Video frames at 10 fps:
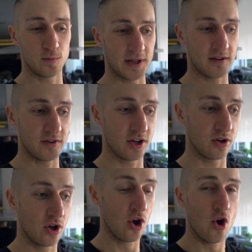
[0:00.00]
plan
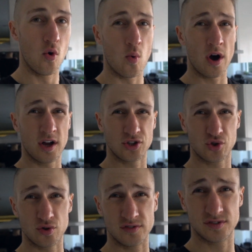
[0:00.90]
video, why I
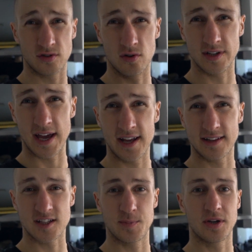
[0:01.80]
choose organic.
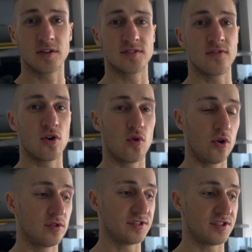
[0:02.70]
That's because of the
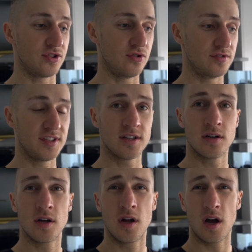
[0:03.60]
oils it's using.
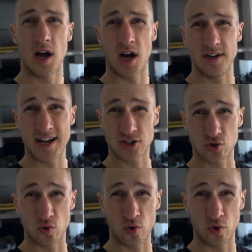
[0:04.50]
natural